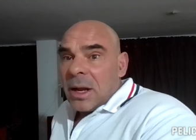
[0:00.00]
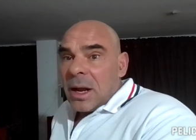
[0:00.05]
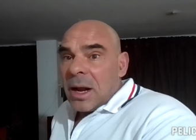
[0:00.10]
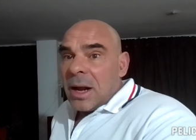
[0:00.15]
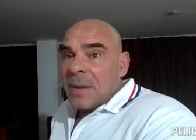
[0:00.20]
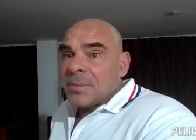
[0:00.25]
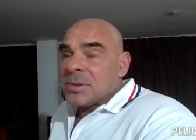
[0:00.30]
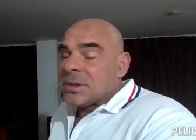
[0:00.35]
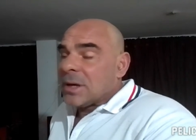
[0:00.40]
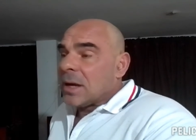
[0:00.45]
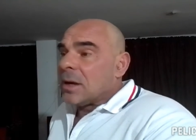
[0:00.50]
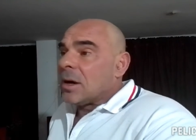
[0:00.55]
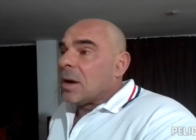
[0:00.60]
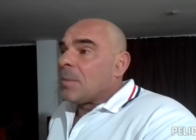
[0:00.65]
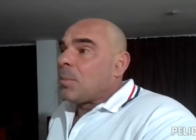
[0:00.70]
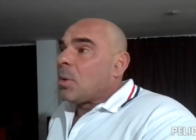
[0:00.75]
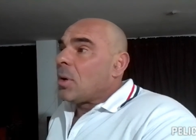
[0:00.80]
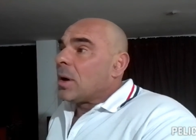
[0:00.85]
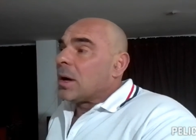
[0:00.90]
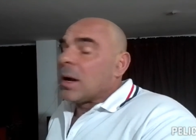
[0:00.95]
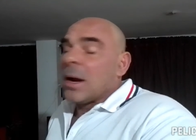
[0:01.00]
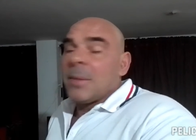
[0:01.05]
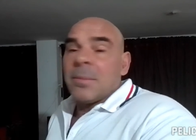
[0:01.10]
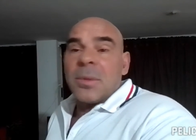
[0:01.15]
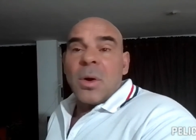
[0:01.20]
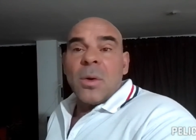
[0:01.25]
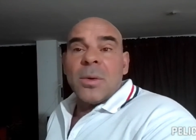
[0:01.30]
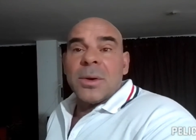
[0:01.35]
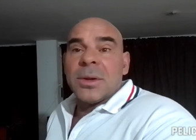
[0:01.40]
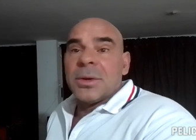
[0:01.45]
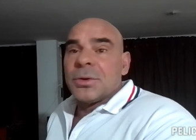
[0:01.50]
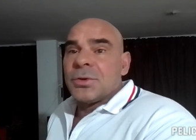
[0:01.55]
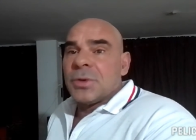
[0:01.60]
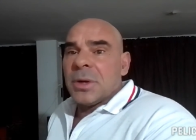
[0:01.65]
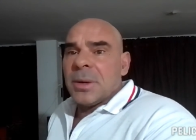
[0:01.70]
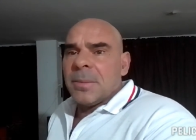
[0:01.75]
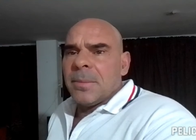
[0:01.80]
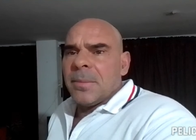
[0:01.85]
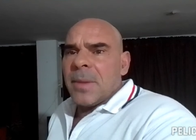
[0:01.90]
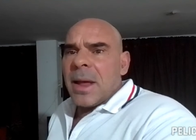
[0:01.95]
I'm staying on point. I'm going to the
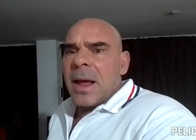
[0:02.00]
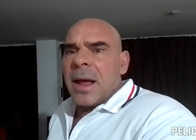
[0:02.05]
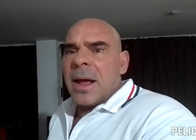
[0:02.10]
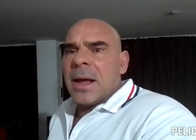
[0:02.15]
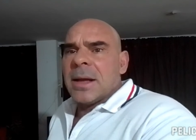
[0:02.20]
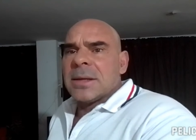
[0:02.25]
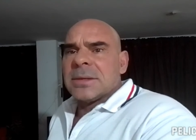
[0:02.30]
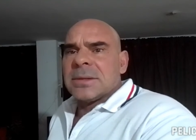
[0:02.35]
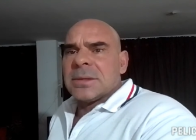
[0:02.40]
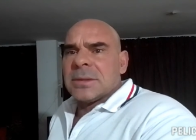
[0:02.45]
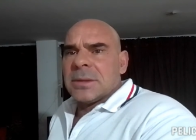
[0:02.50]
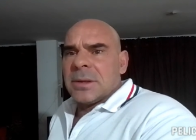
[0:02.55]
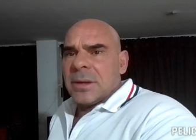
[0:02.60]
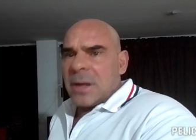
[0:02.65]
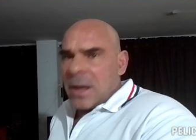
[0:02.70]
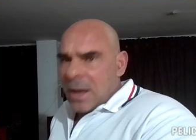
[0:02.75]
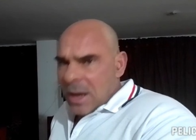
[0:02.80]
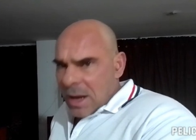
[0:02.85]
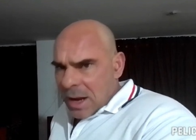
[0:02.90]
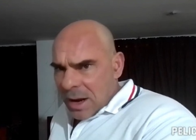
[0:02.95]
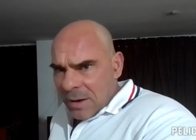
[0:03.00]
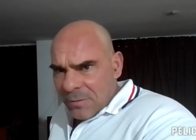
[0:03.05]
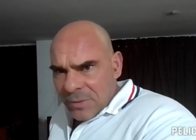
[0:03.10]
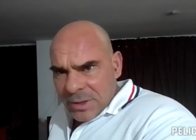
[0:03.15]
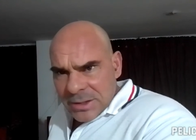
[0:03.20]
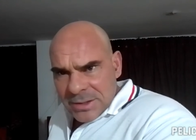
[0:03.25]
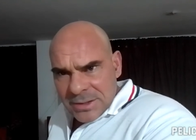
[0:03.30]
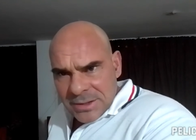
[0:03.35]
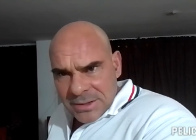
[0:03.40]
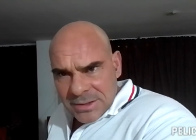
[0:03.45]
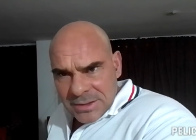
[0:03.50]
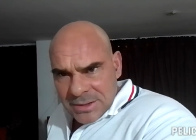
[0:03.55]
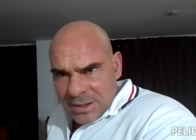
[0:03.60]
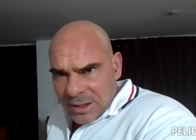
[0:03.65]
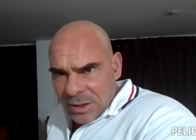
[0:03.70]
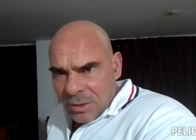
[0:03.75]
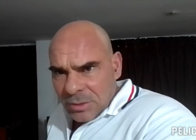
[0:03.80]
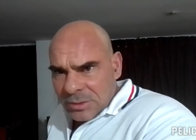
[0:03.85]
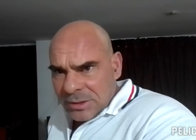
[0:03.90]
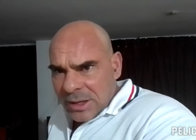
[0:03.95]
gym as every
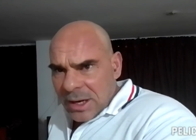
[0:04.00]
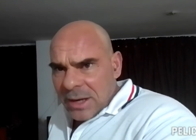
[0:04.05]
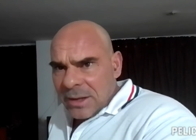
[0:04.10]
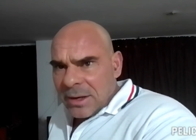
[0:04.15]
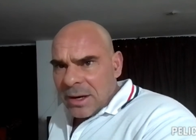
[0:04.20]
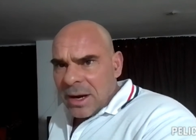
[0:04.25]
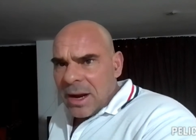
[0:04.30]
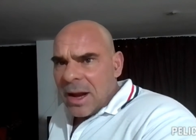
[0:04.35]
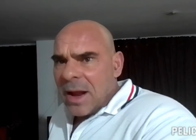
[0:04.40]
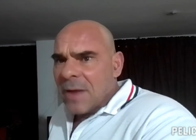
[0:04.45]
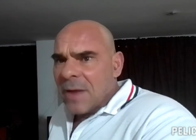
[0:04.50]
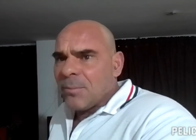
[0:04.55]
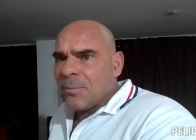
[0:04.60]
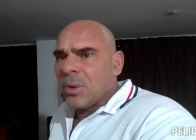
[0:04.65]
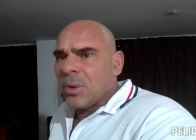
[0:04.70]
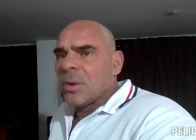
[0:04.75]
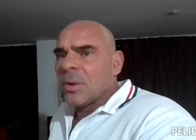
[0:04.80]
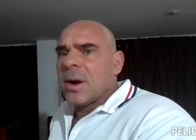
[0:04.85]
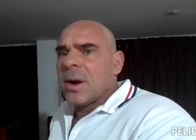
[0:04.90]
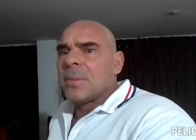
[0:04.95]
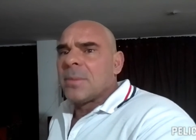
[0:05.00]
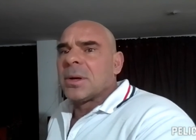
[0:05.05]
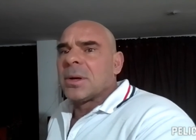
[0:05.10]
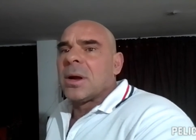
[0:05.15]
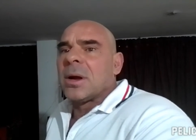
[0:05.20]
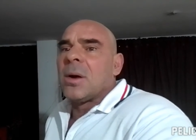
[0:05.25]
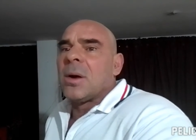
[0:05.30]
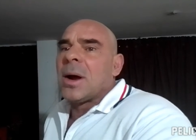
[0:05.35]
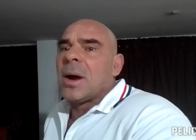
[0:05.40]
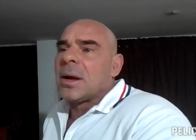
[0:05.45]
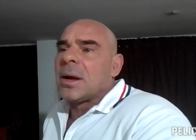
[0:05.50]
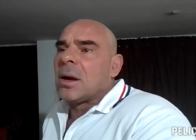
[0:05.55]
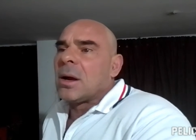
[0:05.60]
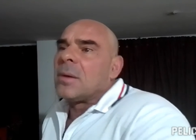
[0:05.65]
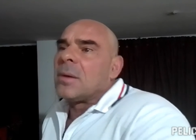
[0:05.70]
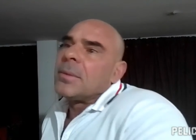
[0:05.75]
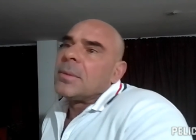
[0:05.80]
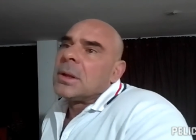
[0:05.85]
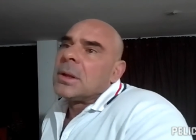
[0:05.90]
single day that I have programmed to go, I go.